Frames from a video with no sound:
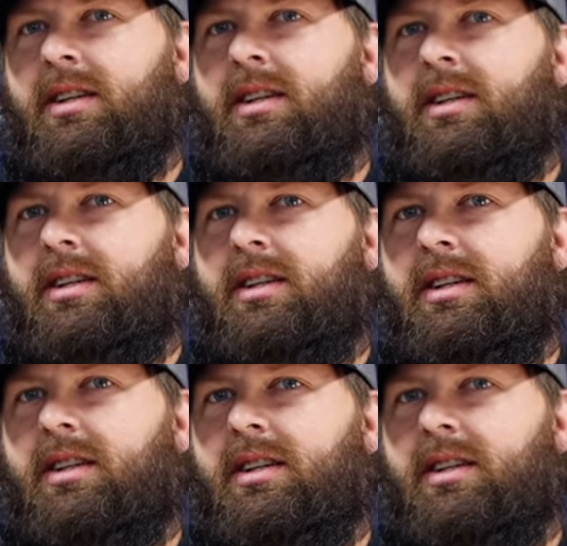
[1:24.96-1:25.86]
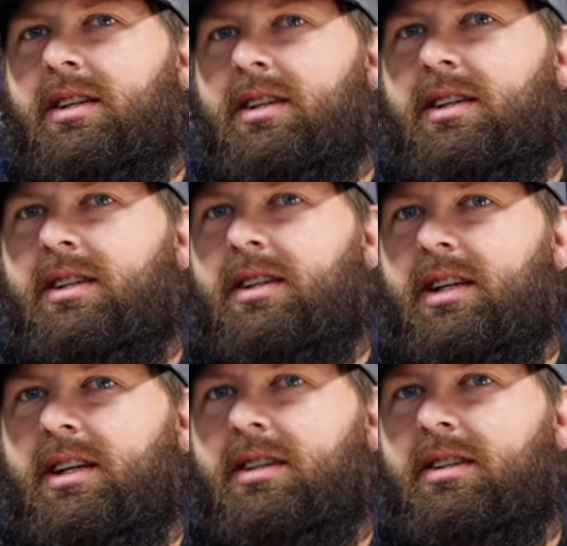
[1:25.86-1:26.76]
a lot more time to fix it.
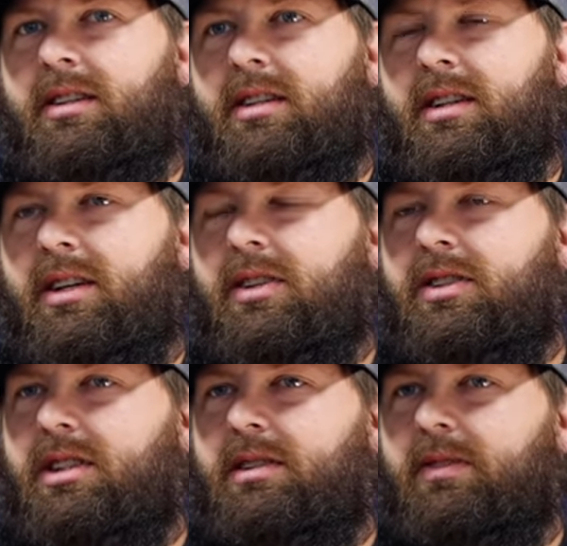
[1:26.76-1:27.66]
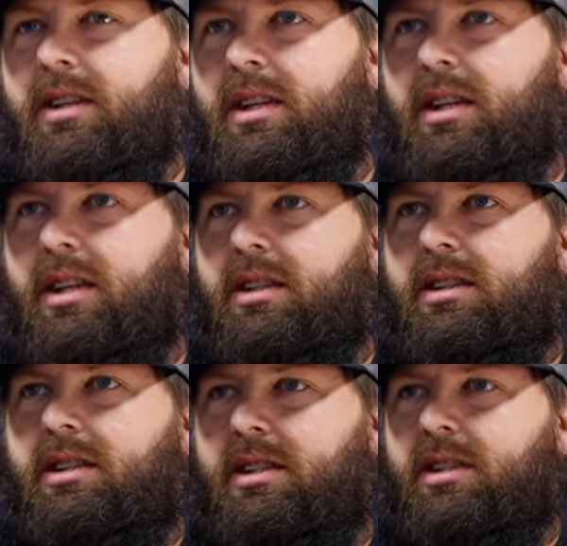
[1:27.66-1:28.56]
Yeah. no, she,
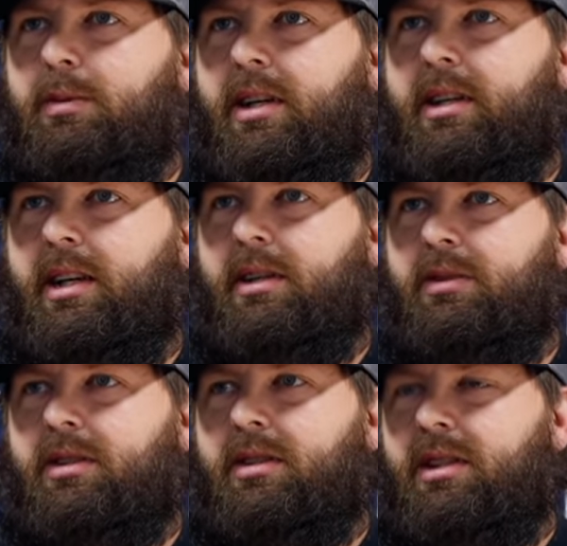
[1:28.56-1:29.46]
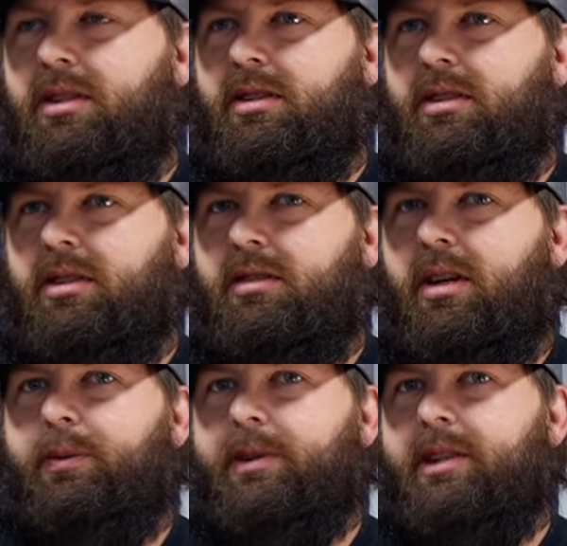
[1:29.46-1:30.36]
she's good about that. If she's not sure, she'll
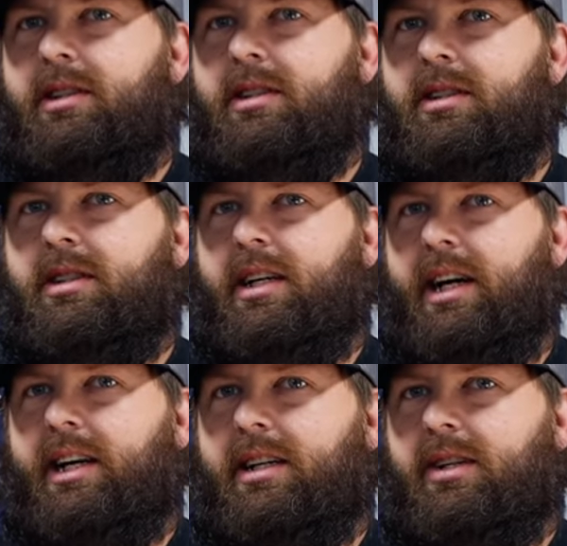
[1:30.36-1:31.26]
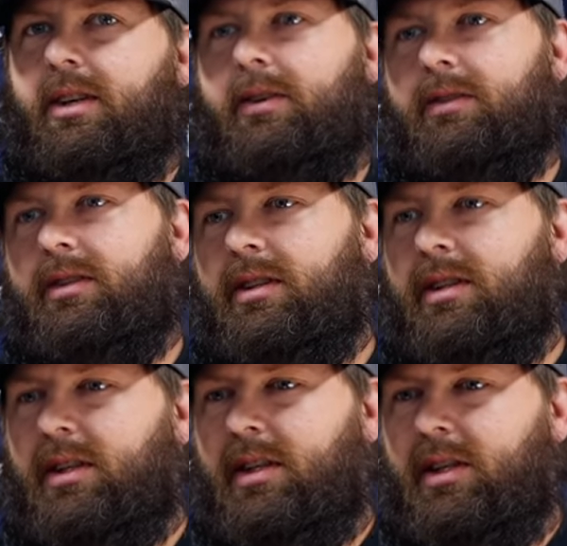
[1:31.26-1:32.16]
call me and say, hey, you know,
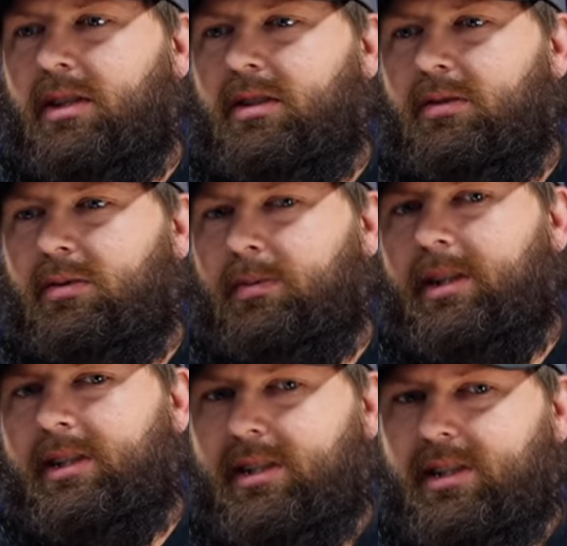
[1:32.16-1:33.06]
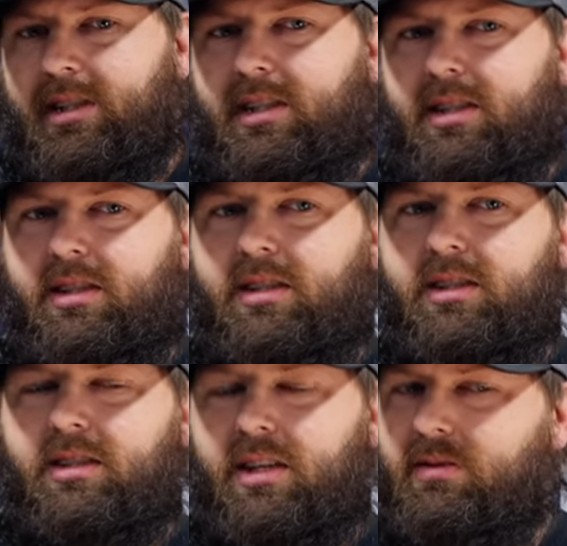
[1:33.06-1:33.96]
what about this?
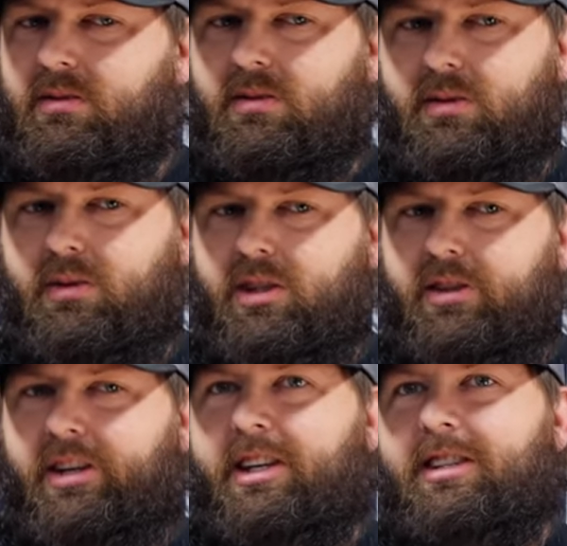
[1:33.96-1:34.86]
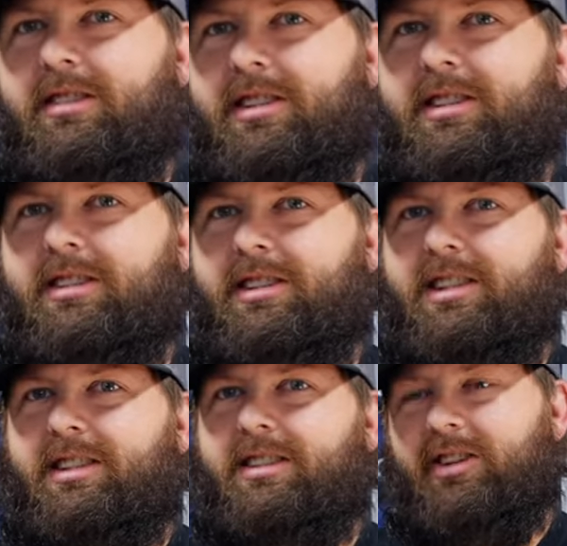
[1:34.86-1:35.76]
Well, what do you think? Well, this is
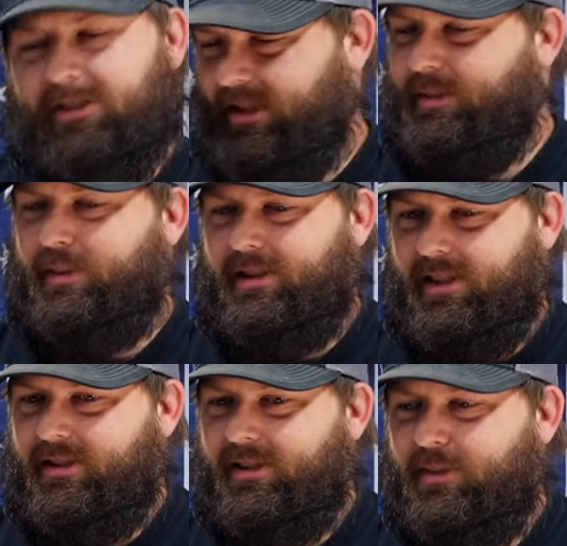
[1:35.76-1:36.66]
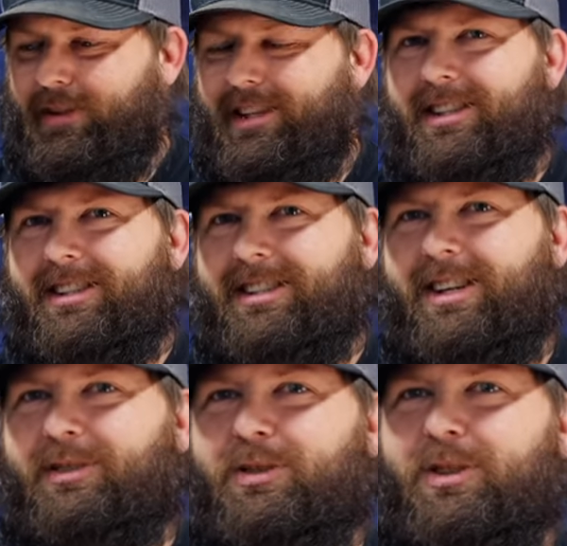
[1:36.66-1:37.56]
this. Oh, yeah, that sounds good to me.
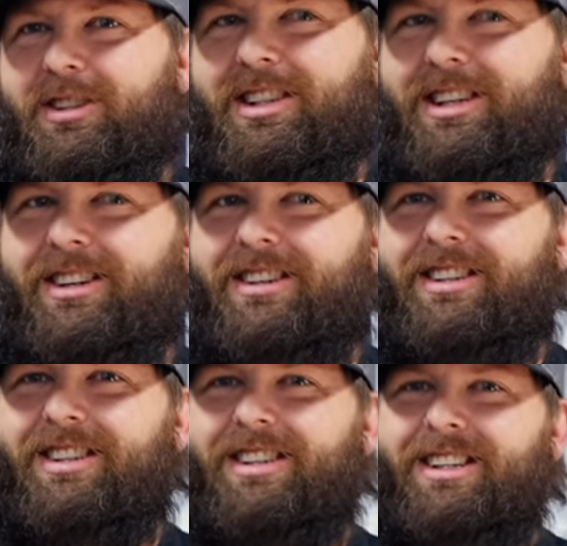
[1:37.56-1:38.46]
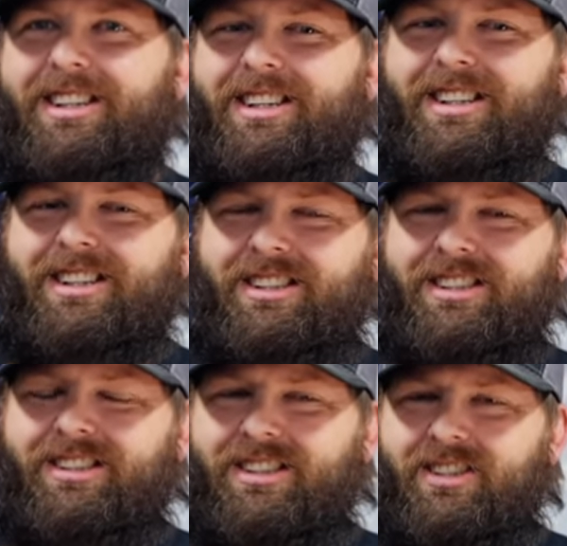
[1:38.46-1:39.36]
Go for it, you know.
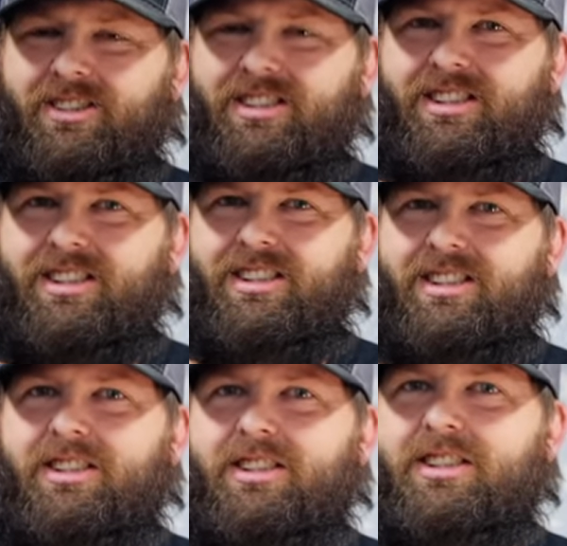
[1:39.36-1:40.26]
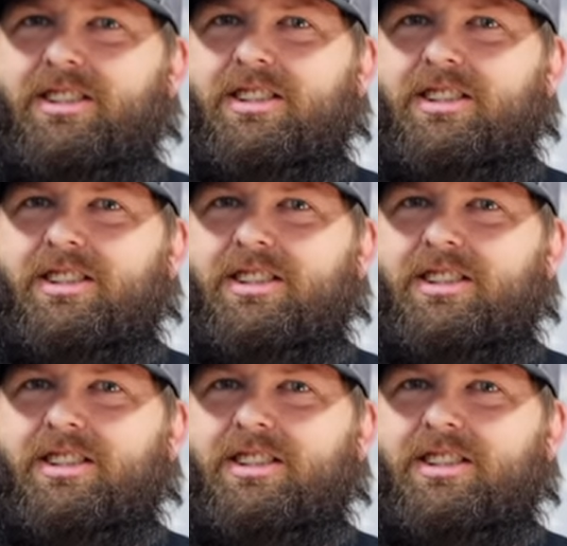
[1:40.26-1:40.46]
So I'm ready for the big